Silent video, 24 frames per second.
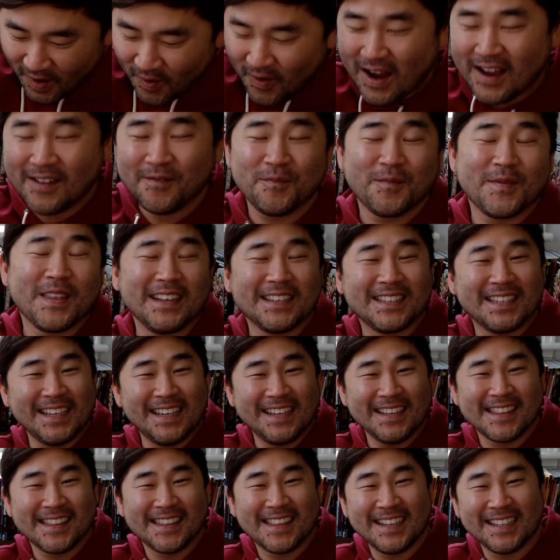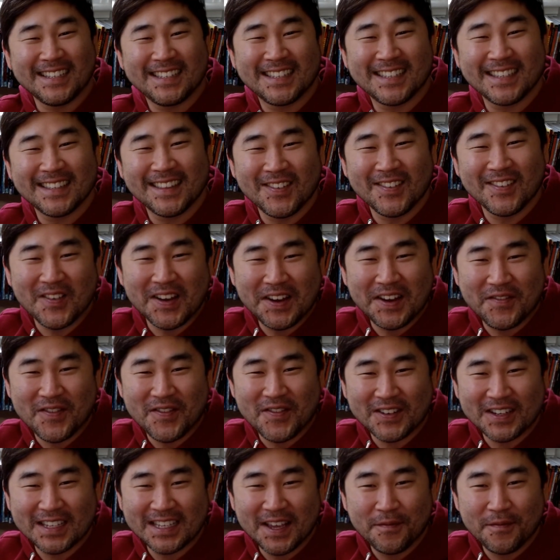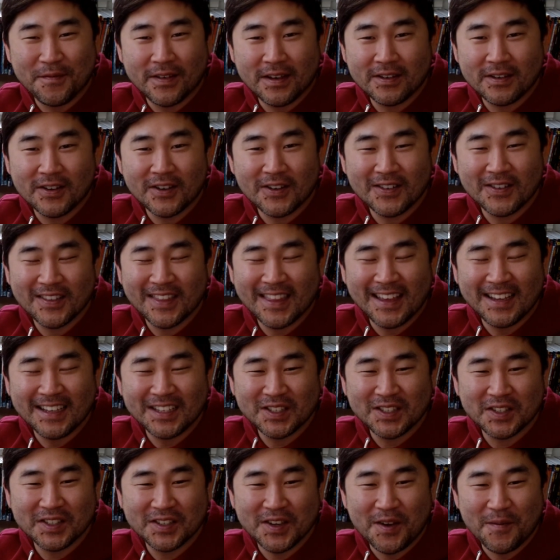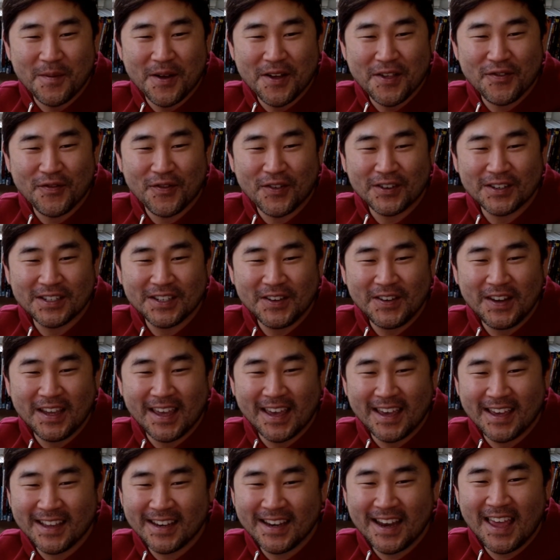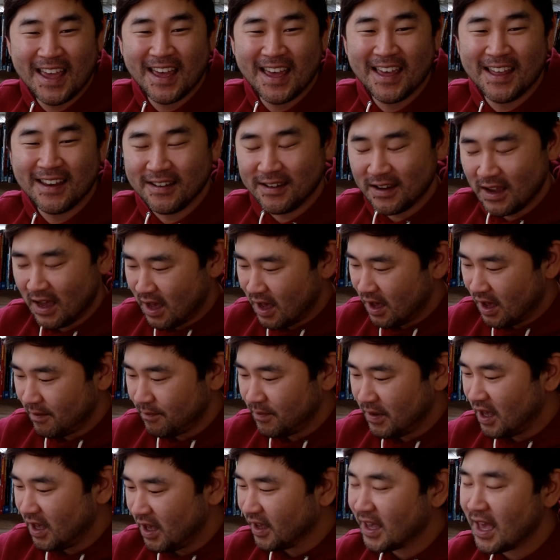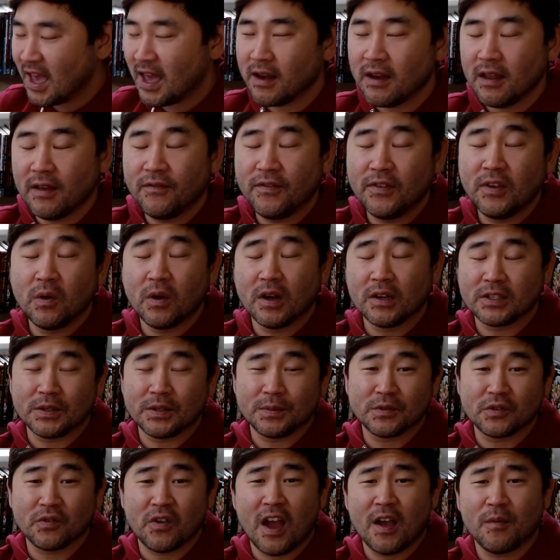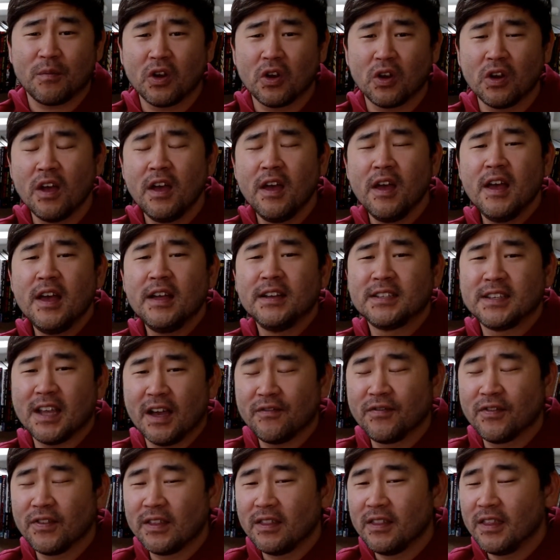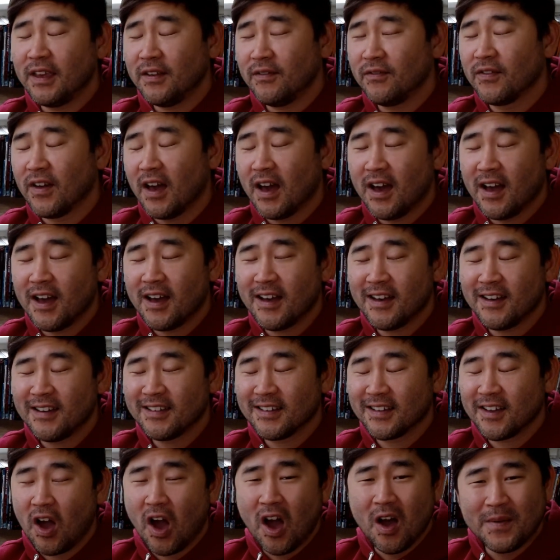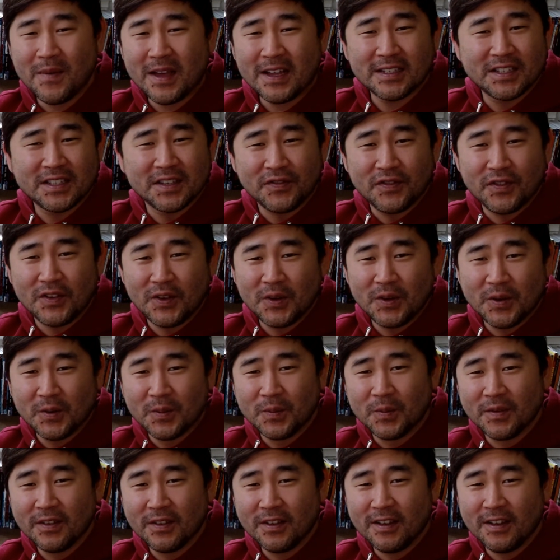right, that's it. That's the reading for Sam Fender. Thanks so much for tuning in. And again, if you are a subscriber, definitely leave comments if you